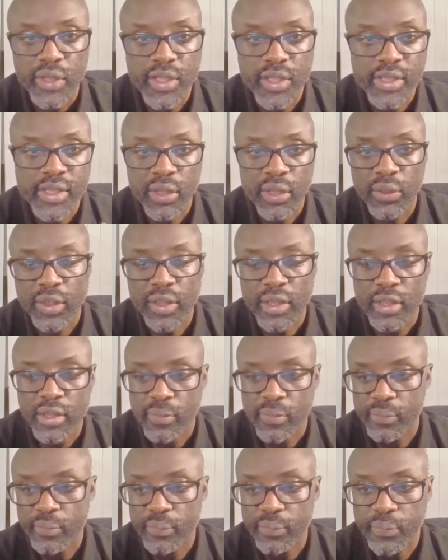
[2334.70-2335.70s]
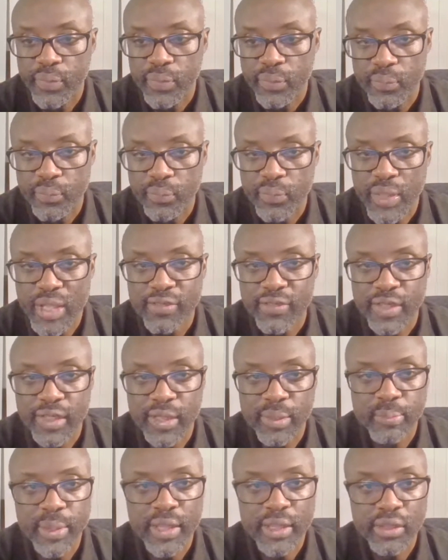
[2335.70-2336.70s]
is that going to have an
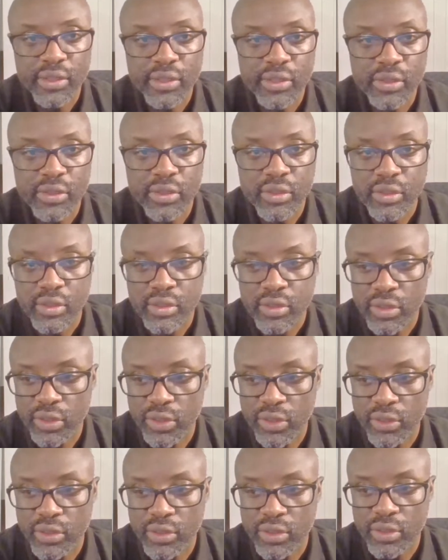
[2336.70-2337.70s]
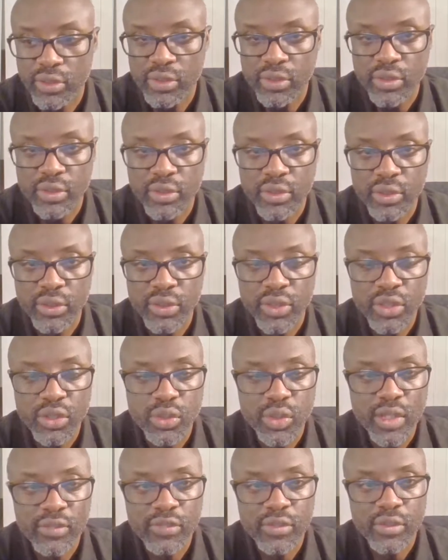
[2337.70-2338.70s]
impact on the
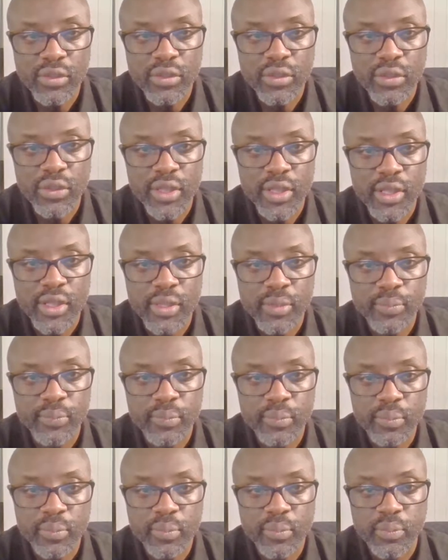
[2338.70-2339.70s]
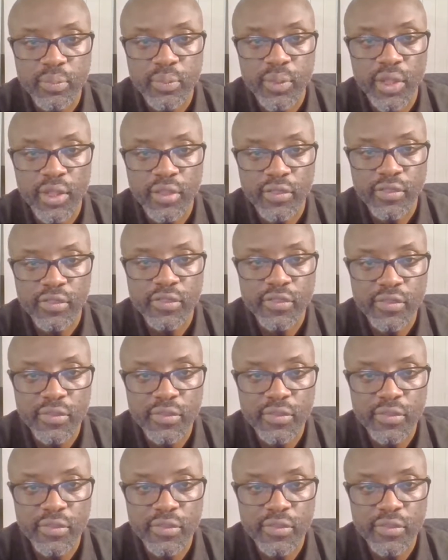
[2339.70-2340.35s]
travel? If